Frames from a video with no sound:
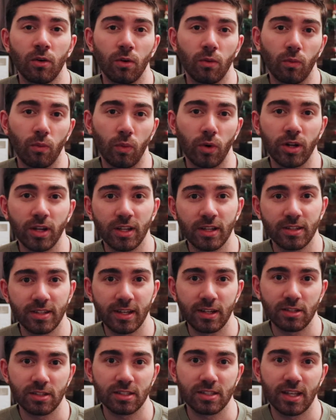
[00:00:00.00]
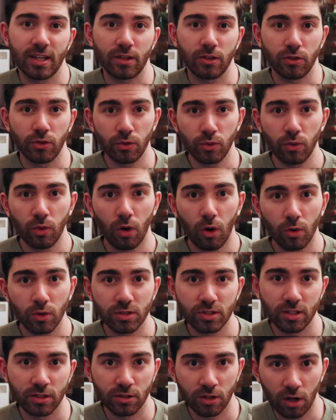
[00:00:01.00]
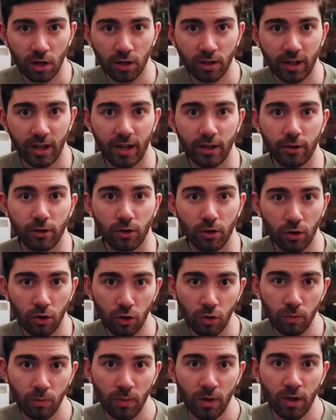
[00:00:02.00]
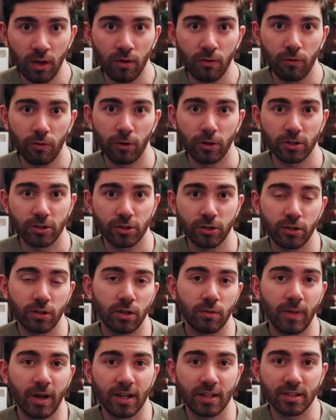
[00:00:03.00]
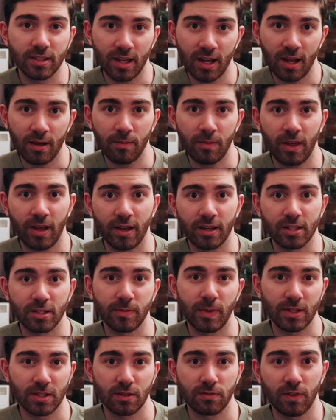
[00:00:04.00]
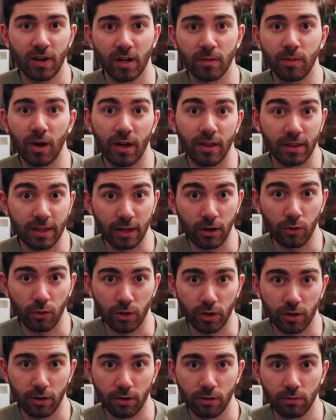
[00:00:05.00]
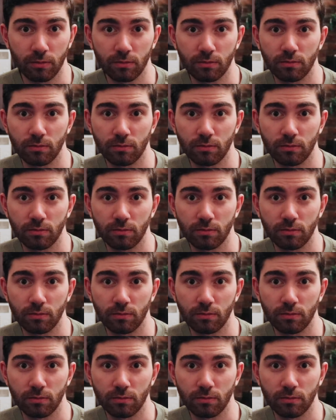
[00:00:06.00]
what it entails is that you host a dog at your home for a certain amount of time that is specified by the owner.